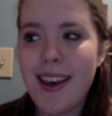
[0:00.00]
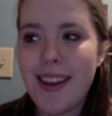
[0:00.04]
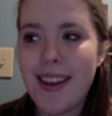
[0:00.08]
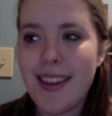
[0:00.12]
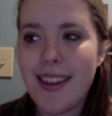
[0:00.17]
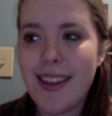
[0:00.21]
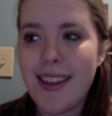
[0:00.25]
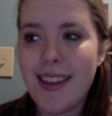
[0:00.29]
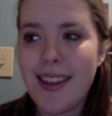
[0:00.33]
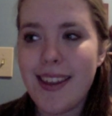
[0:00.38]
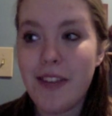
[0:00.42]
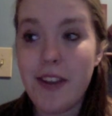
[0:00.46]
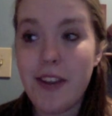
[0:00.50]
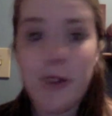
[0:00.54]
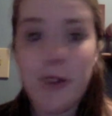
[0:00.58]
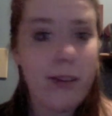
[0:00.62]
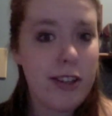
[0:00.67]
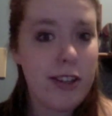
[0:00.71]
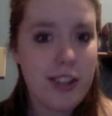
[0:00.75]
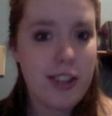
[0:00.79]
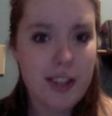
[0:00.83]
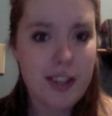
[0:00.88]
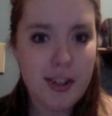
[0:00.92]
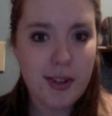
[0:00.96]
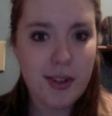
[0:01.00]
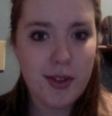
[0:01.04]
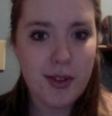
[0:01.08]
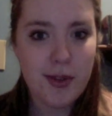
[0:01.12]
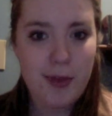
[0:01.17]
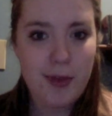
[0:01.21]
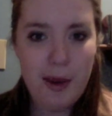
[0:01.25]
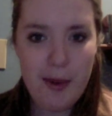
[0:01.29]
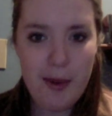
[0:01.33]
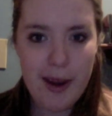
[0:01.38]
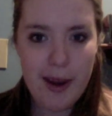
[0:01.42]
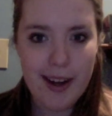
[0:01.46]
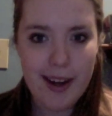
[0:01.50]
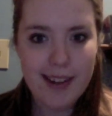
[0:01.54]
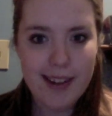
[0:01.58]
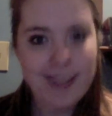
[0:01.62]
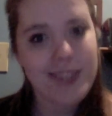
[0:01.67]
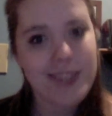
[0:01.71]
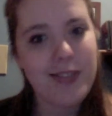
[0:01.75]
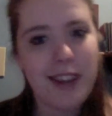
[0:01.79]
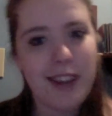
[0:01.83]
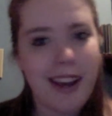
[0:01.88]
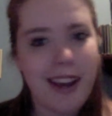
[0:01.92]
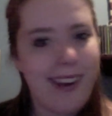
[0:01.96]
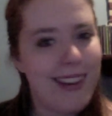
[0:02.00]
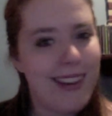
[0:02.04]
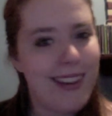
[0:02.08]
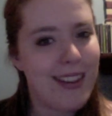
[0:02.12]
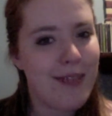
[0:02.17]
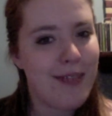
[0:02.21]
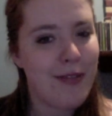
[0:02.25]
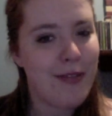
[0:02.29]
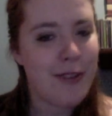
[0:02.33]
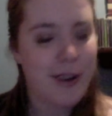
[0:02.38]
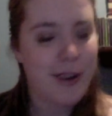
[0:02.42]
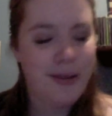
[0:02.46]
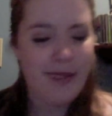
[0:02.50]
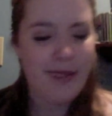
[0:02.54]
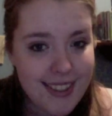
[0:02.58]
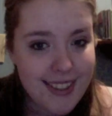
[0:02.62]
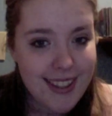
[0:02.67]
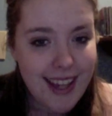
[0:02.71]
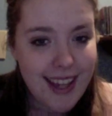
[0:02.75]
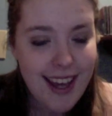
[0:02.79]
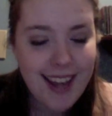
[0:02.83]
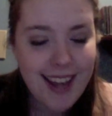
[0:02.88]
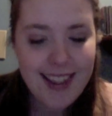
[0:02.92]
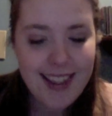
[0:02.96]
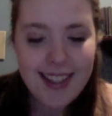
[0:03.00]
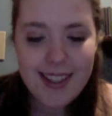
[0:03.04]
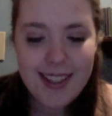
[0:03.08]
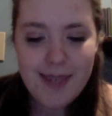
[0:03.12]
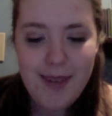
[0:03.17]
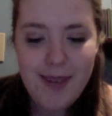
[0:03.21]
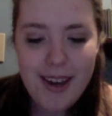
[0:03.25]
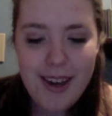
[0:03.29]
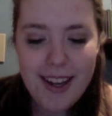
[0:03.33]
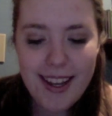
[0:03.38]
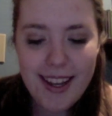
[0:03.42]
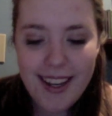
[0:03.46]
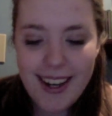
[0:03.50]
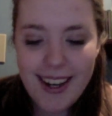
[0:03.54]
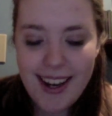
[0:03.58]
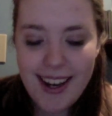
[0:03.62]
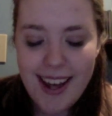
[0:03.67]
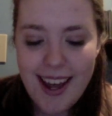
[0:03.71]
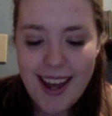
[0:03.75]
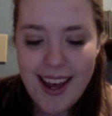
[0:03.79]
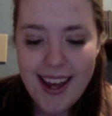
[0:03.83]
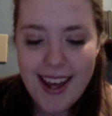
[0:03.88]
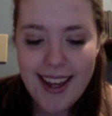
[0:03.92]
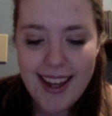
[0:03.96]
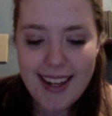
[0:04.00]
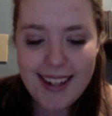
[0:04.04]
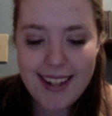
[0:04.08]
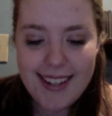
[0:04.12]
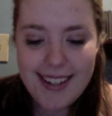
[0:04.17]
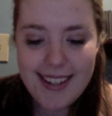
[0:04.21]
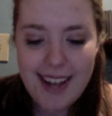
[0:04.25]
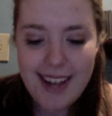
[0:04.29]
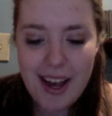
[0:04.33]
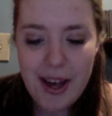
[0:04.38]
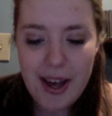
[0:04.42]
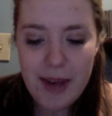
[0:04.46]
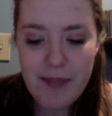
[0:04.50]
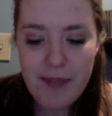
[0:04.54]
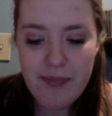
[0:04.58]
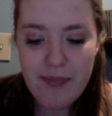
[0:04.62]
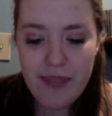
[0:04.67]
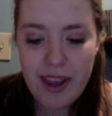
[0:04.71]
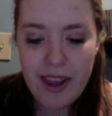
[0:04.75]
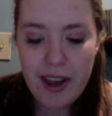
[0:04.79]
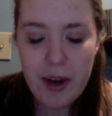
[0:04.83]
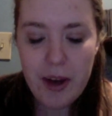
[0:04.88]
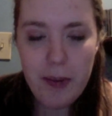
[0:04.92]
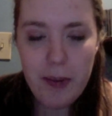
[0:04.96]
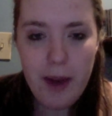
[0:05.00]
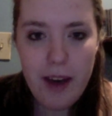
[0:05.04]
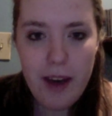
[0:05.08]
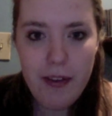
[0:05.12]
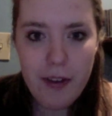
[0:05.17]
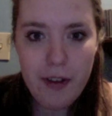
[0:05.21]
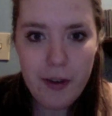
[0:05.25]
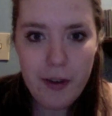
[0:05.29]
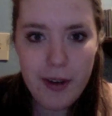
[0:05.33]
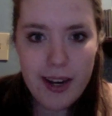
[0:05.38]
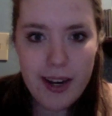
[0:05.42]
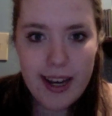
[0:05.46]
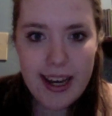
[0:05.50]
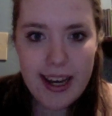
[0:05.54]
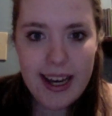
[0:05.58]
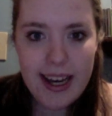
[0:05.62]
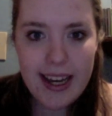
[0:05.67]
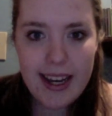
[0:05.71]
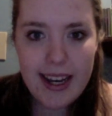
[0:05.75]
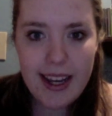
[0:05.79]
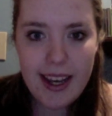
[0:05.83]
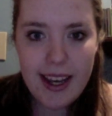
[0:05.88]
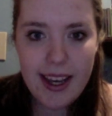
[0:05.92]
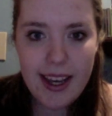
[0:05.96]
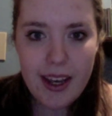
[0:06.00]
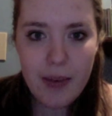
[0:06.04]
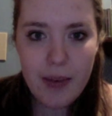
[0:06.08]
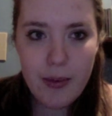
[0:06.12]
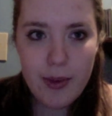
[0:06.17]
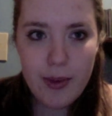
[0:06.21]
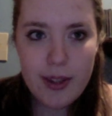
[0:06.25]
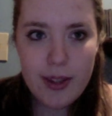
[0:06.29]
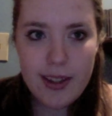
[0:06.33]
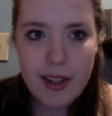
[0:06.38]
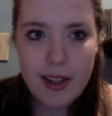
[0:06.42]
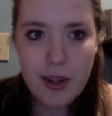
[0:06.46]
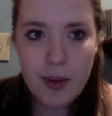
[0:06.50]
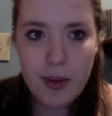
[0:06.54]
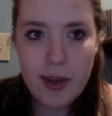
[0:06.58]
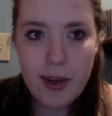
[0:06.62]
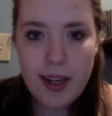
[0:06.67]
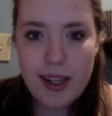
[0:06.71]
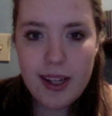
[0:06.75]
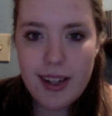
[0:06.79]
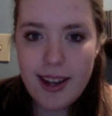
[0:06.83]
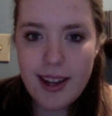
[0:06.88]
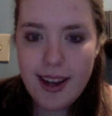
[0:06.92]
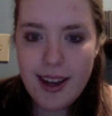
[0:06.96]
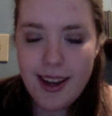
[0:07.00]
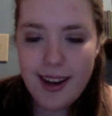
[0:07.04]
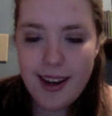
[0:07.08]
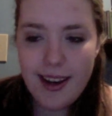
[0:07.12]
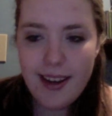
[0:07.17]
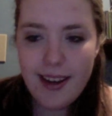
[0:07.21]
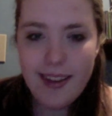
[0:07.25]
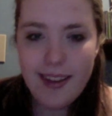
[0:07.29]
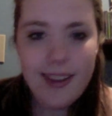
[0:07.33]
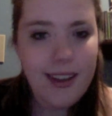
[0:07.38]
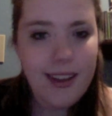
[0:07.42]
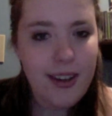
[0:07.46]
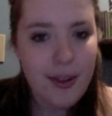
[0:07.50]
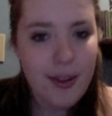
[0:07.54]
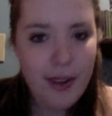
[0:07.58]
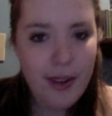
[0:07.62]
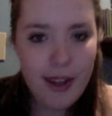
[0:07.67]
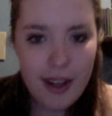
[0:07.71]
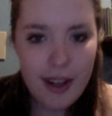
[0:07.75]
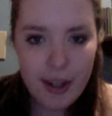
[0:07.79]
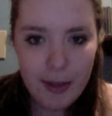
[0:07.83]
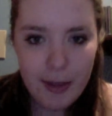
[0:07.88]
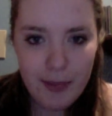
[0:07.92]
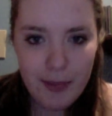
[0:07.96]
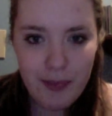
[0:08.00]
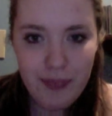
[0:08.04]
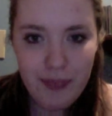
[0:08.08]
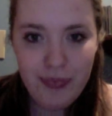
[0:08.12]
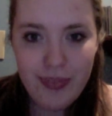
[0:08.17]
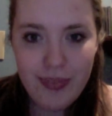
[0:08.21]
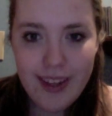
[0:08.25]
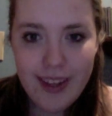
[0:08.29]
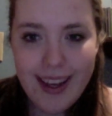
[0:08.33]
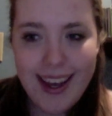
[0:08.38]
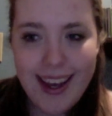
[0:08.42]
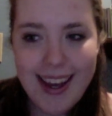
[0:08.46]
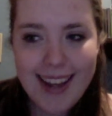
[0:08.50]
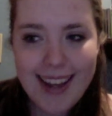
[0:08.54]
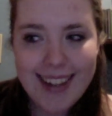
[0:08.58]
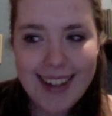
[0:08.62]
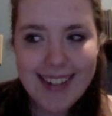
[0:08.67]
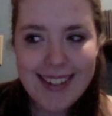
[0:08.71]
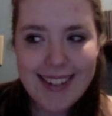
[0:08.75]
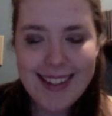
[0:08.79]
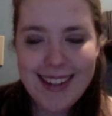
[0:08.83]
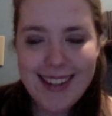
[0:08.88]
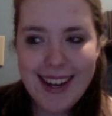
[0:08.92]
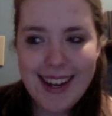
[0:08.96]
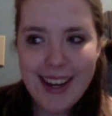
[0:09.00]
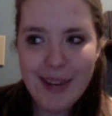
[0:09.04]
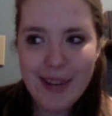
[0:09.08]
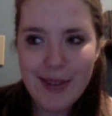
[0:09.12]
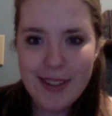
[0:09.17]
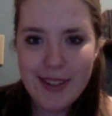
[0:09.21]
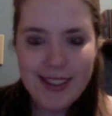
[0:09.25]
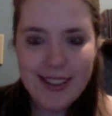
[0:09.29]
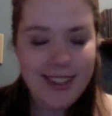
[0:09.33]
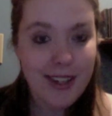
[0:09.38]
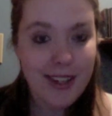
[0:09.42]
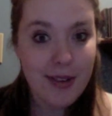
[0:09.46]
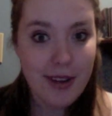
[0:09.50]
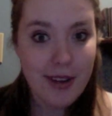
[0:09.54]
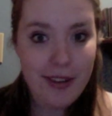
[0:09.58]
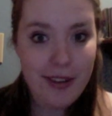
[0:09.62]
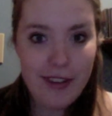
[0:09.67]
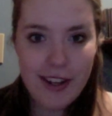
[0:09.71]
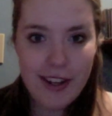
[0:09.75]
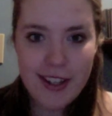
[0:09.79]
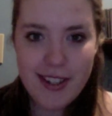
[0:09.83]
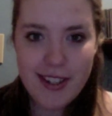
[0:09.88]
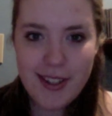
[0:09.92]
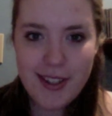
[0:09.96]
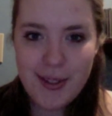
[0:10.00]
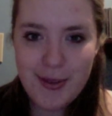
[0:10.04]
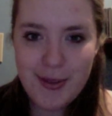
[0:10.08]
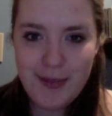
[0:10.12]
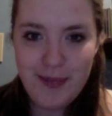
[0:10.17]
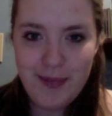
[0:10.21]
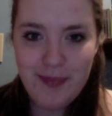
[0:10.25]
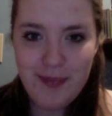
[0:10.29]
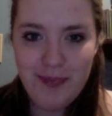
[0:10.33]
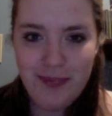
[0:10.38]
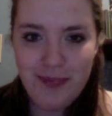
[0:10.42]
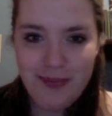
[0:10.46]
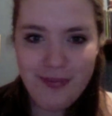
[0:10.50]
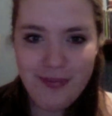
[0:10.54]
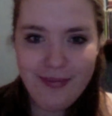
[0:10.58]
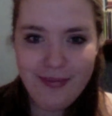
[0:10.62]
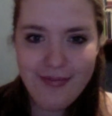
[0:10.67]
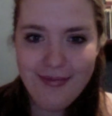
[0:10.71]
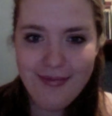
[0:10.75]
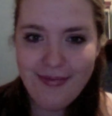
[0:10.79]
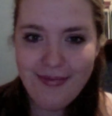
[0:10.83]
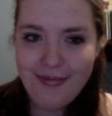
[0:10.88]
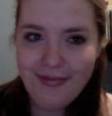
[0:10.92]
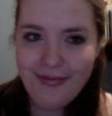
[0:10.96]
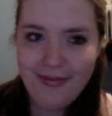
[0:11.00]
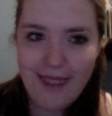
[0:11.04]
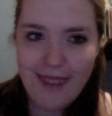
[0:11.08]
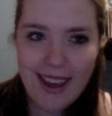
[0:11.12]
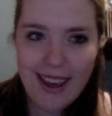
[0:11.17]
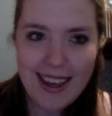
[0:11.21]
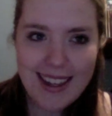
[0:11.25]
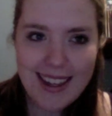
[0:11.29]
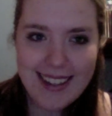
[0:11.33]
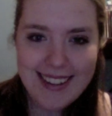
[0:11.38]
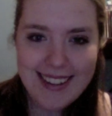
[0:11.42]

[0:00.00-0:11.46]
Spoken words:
thank you very much to my parents for getting them for me. Yeah, that's about it, and I hope everyone had a really great and healthy new year, and I will see you all very soon. Bye.